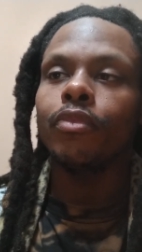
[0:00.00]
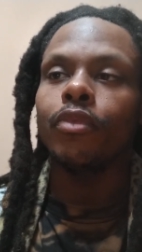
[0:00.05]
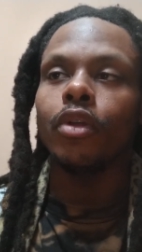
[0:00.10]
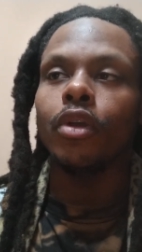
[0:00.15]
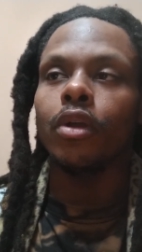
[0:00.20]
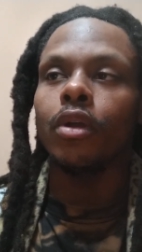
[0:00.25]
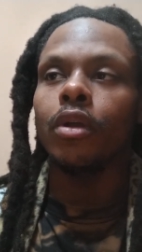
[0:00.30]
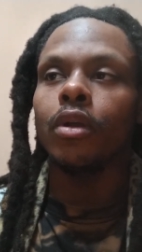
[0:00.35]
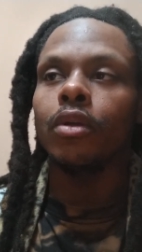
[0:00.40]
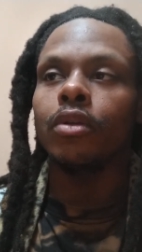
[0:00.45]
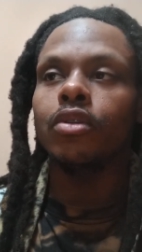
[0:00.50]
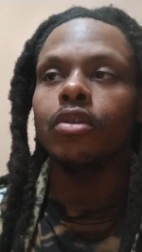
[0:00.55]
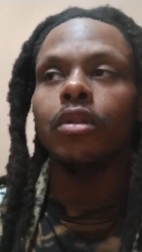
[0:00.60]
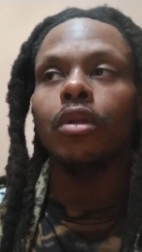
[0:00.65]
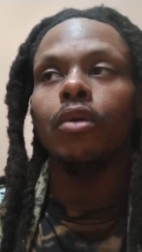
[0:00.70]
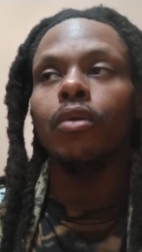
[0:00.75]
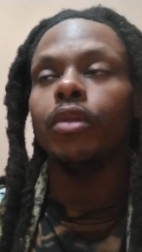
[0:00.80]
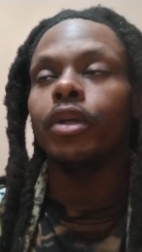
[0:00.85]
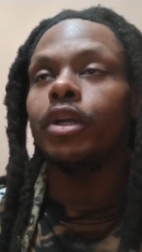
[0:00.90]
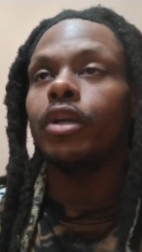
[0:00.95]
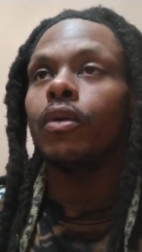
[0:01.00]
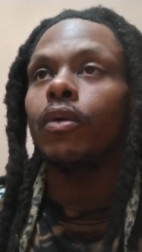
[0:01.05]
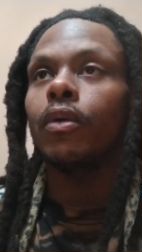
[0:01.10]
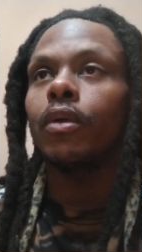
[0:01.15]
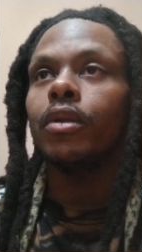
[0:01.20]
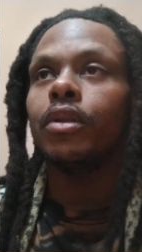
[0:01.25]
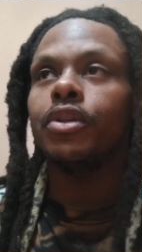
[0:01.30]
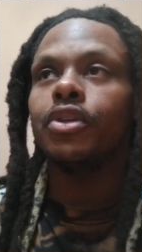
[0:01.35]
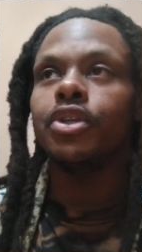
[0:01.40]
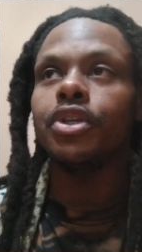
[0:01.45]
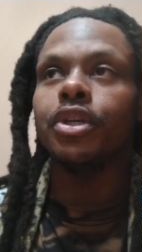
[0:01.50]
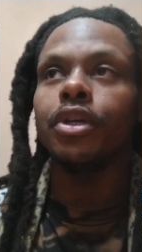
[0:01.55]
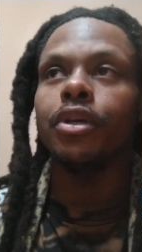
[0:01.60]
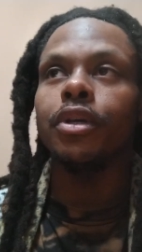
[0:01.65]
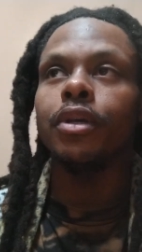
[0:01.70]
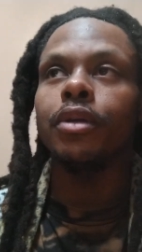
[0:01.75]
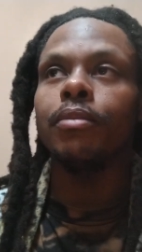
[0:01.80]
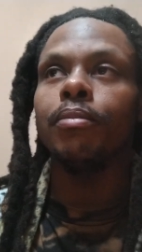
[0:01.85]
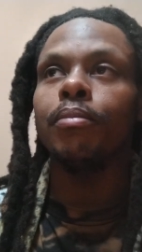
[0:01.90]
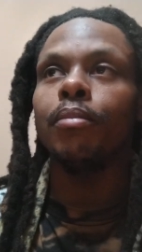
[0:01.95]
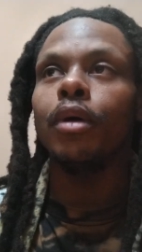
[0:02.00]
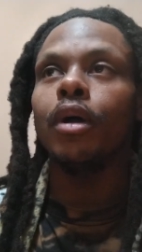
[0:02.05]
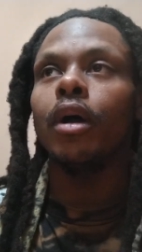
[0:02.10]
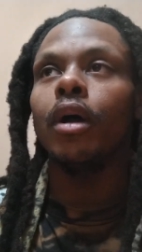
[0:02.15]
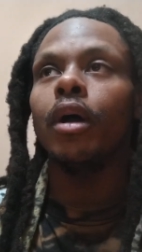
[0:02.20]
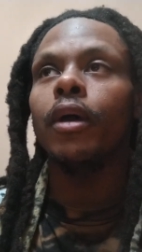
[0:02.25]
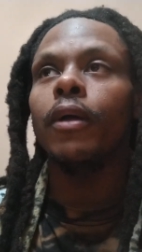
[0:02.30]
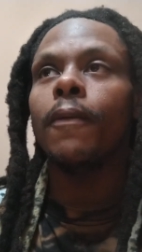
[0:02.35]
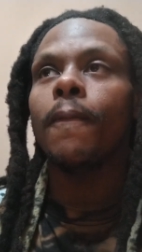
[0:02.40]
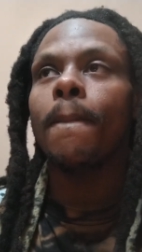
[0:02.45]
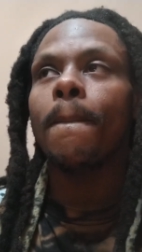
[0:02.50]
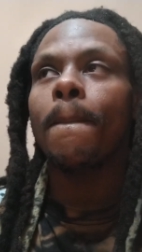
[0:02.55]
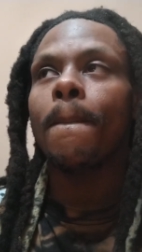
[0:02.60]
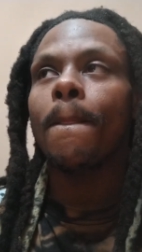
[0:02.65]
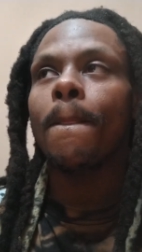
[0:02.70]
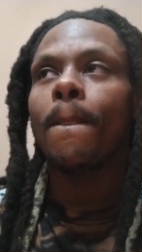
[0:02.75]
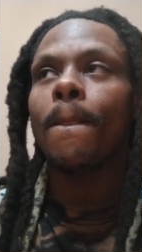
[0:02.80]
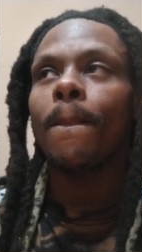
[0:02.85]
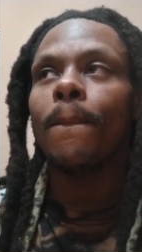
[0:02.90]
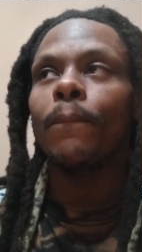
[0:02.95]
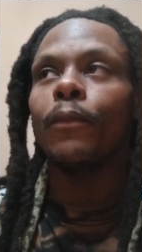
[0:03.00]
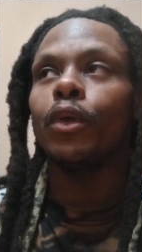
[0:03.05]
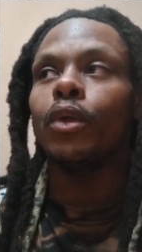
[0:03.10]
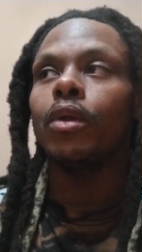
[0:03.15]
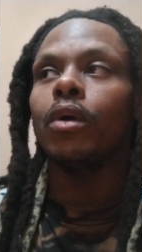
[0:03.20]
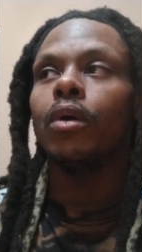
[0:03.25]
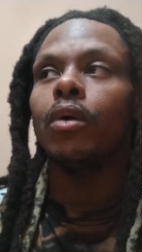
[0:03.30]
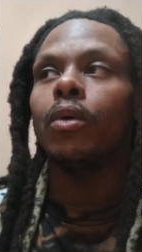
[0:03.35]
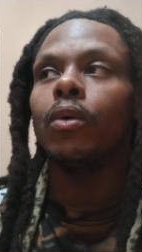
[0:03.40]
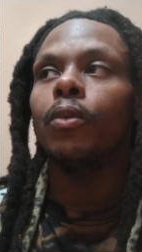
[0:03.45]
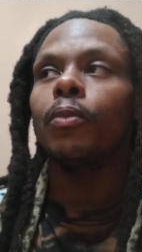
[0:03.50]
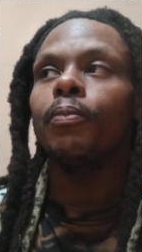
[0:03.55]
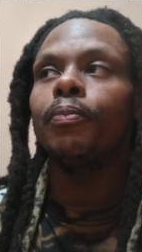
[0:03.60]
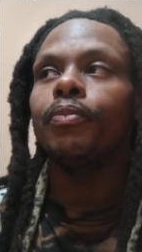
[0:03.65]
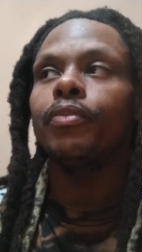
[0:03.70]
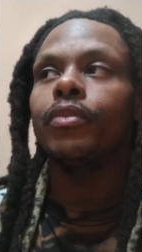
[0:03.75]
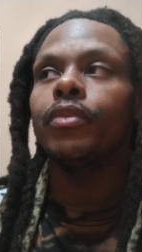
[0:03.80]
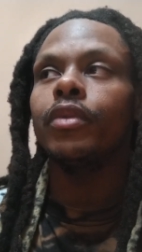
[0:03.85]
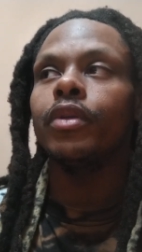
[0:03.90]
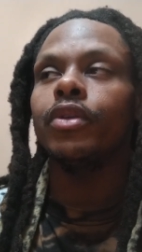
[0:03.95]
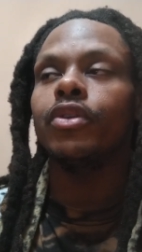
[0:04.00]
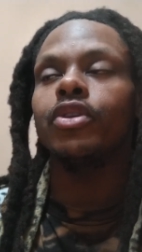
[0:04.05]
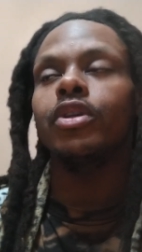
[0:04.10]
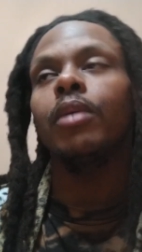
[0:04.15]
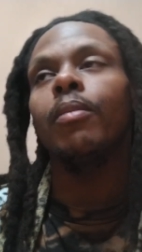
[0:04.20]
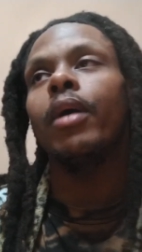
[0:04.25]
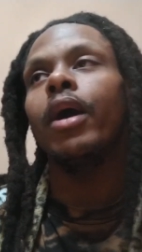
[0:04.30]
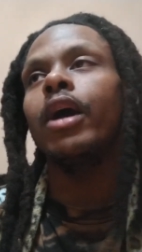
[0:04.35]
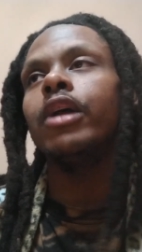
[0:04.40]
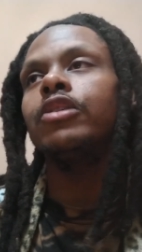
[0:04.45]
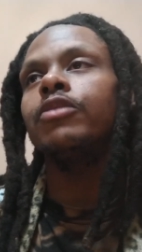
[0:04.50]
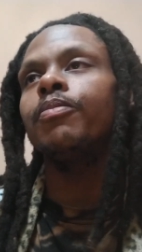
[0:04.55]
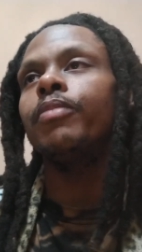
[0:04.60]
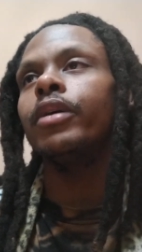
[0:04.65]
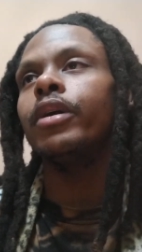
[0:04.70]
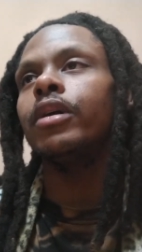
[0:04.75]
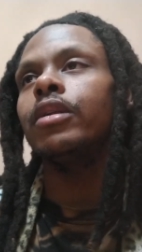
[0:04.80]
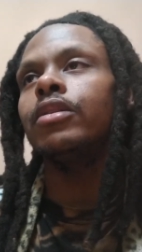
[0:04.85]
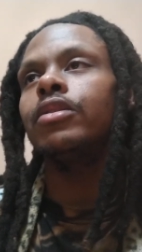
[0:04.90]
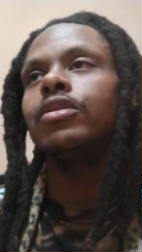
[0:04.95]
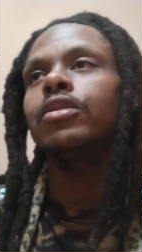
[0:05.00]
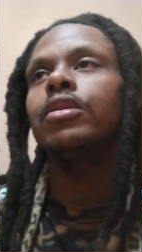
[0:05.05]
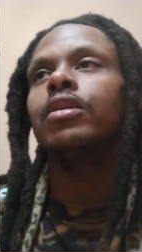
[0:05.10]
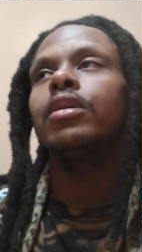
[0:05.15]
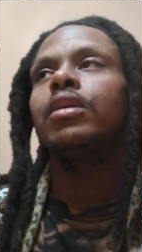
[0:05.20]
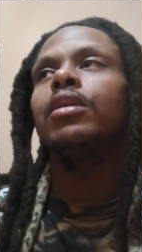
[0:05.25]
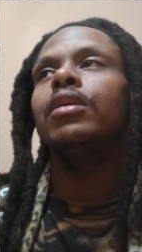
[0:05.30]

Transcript: They're slowly going to shit, but you know, in some aspects,